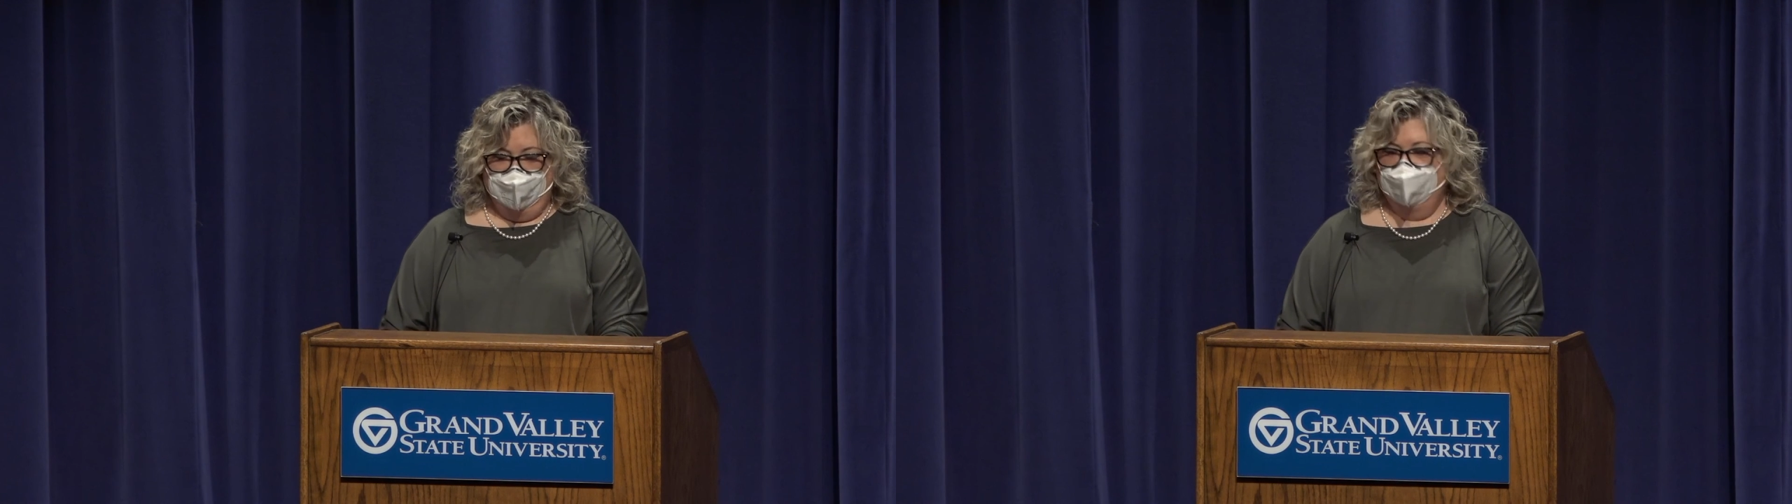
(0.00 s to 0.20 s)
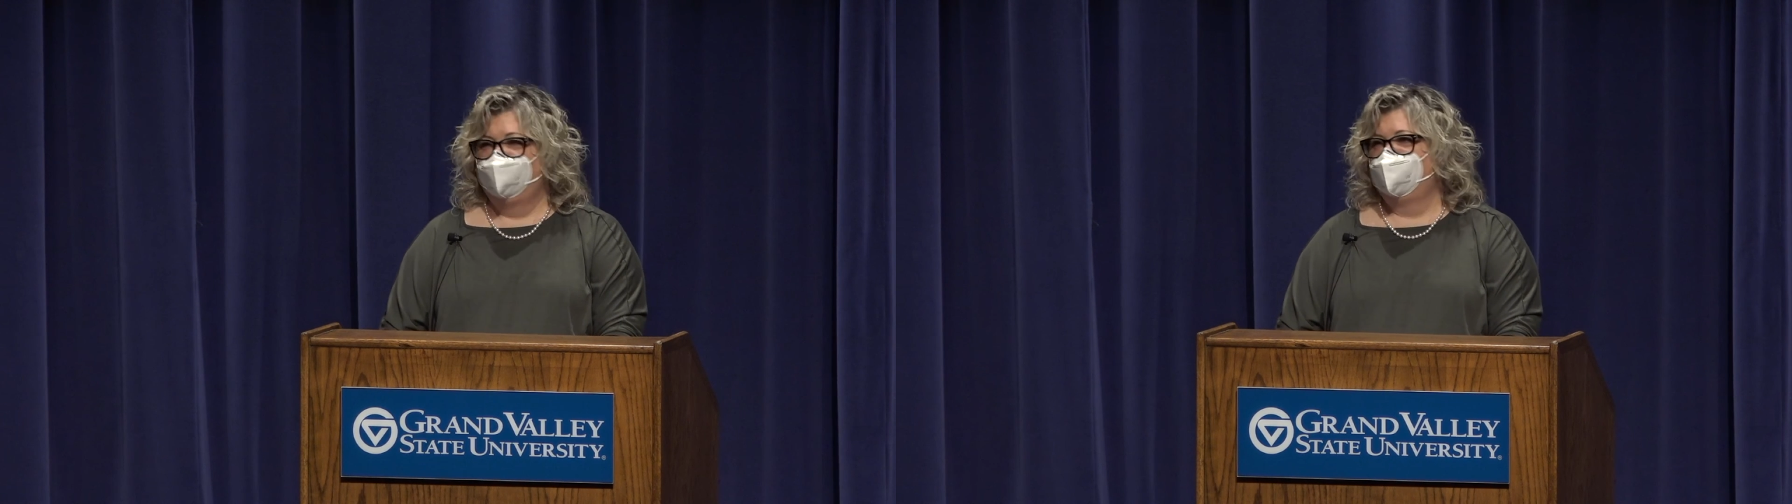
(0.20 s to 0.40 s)

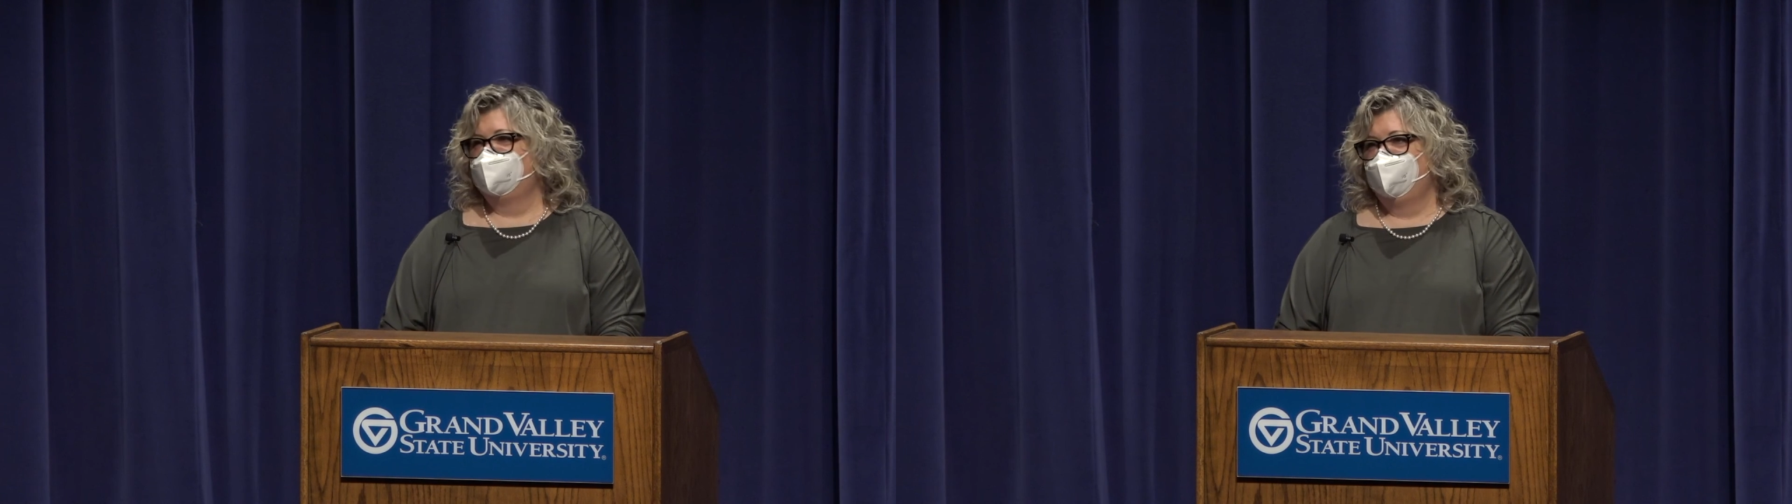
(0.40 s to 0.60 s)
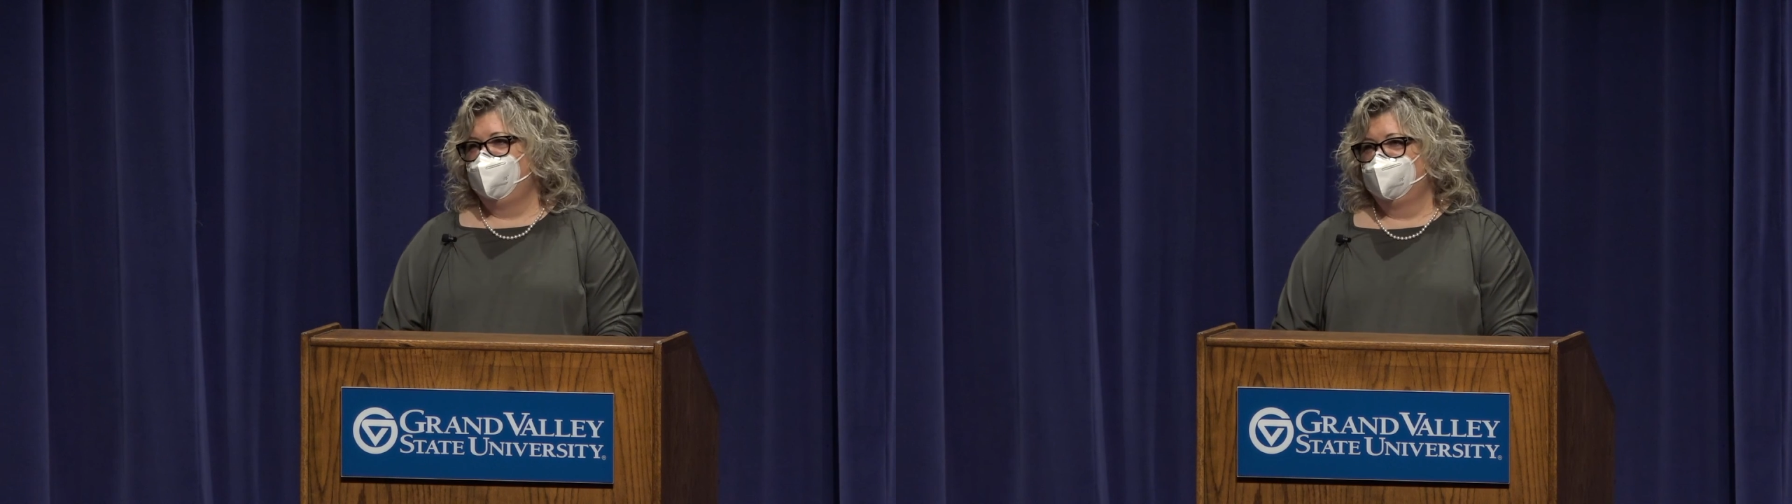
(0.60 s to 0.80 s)
and
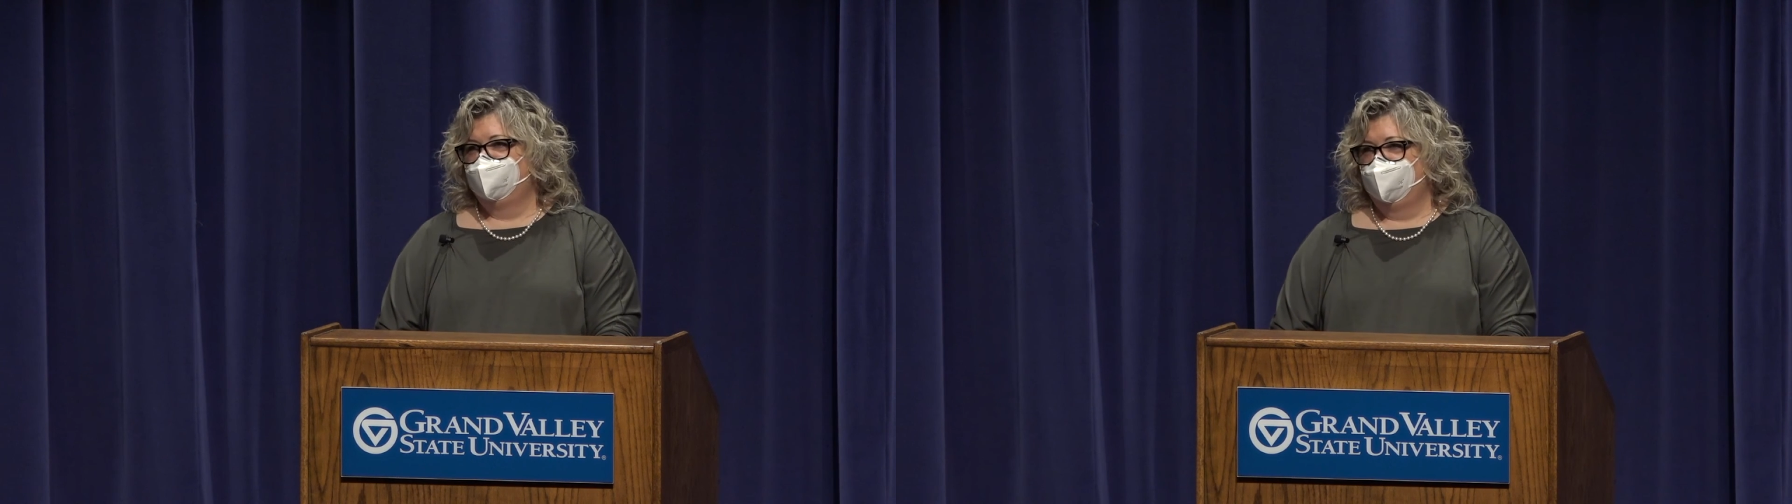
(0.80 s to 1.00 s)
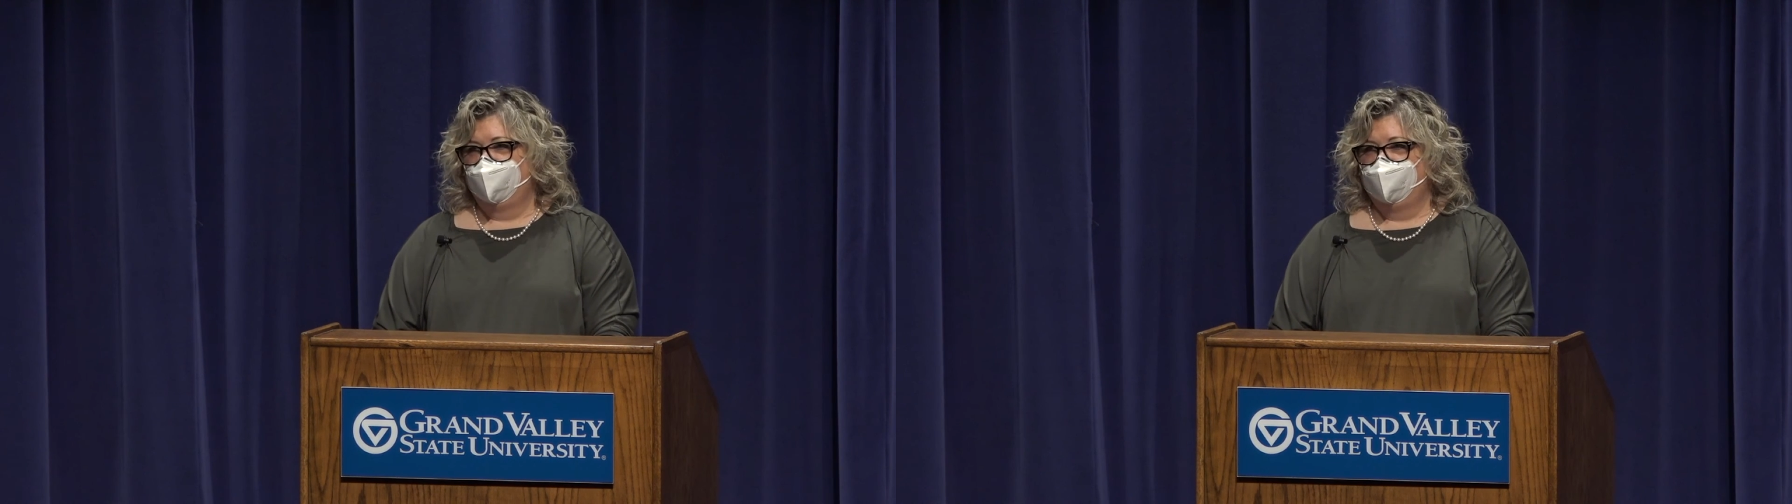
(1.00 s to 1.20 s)
just
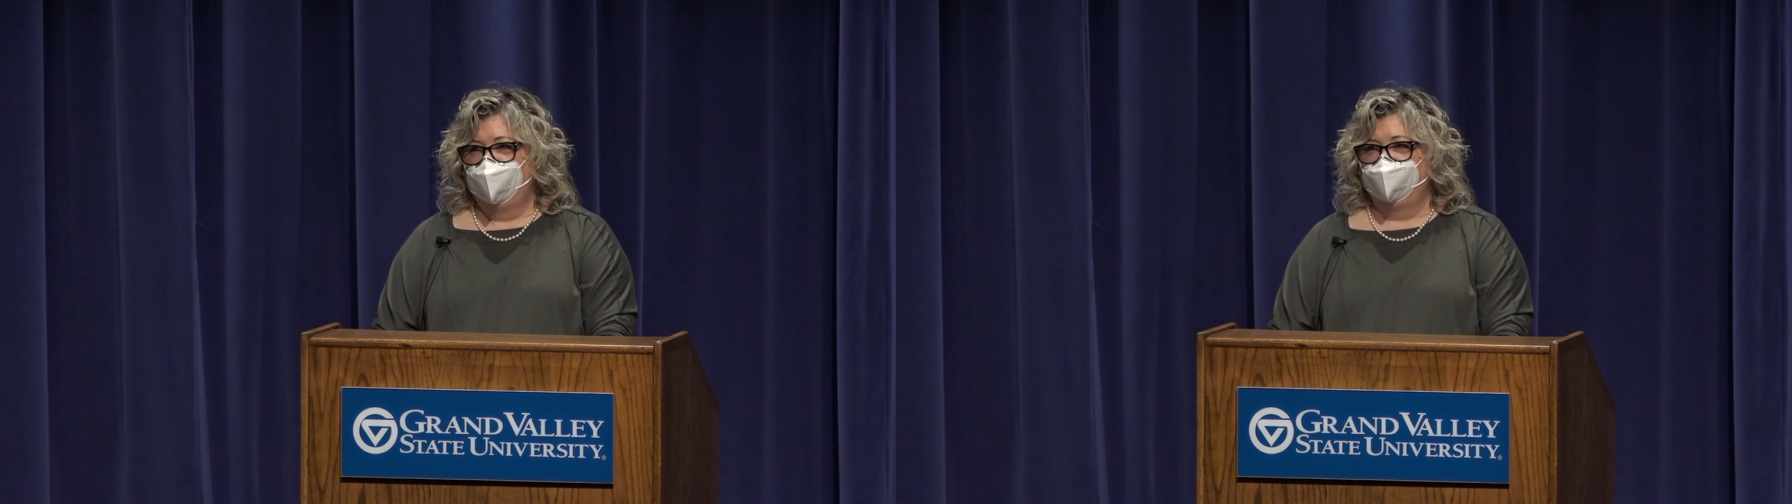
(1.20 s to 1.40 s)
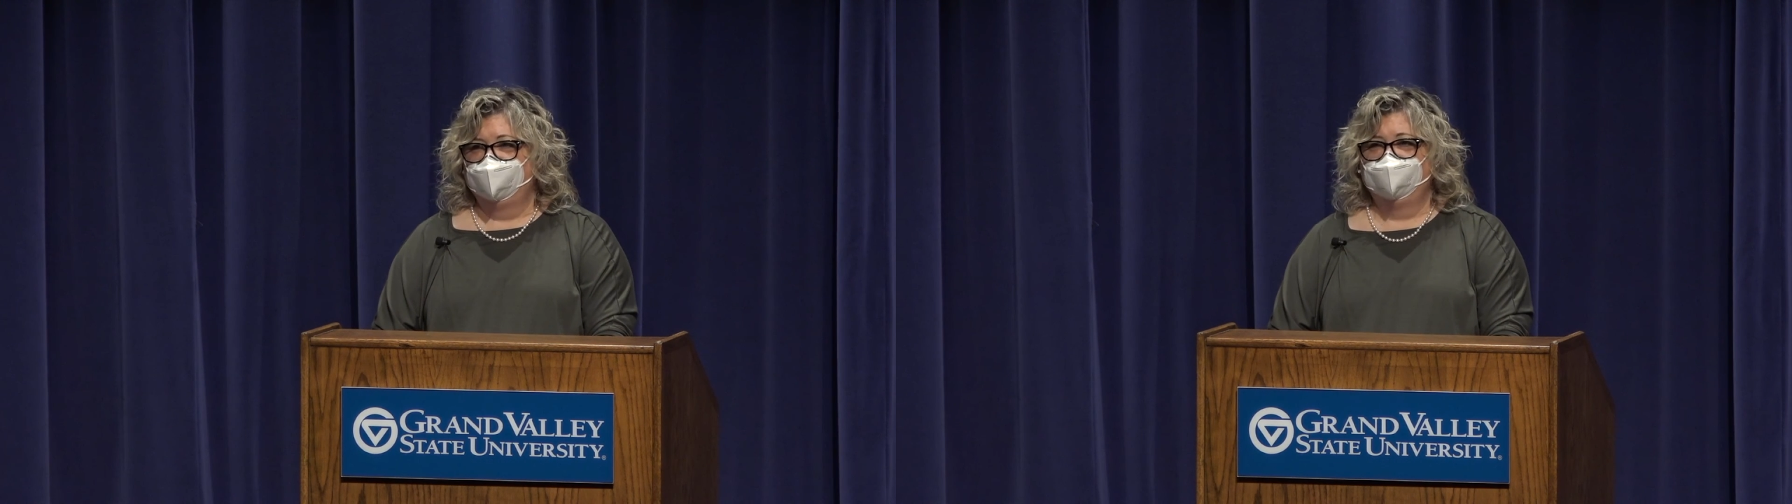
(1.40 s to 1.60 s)
because we don't have a